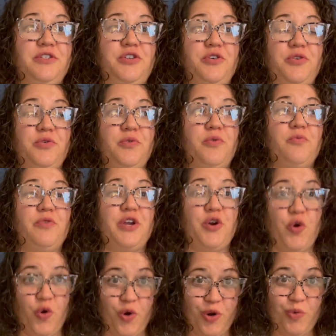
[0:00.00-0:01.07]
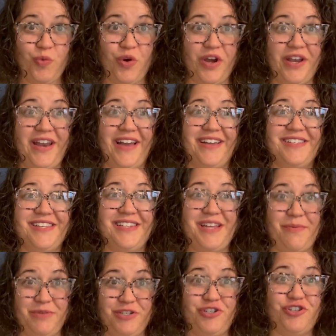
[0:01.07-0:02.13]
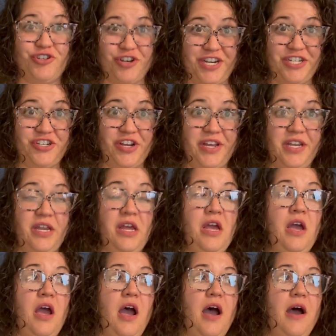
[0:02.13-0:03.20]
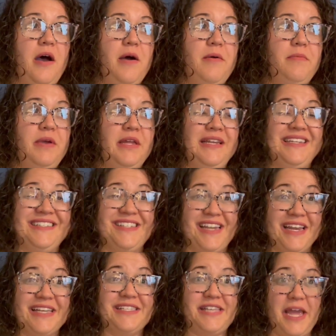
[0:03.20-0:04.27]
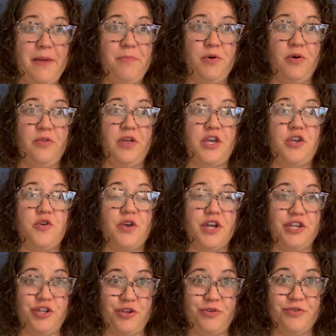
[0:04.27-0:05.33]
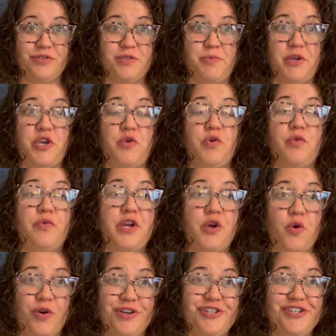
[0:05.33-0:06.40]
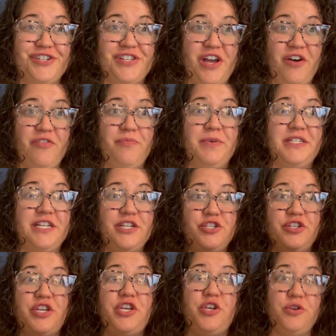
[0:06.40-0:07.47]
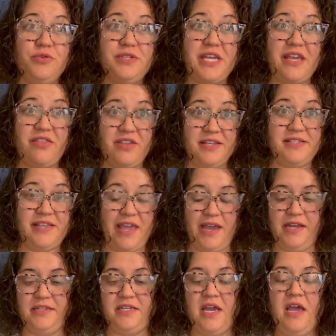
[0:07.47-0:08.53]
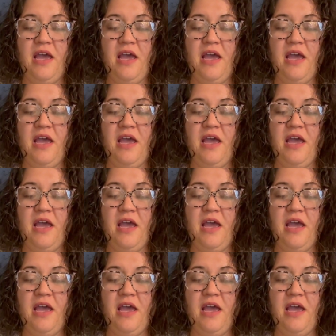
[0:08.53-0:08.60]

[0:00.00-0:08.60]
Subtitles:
to record one as a demonstration, and it is an example that you can use, but you would record yourself potentially using this kit,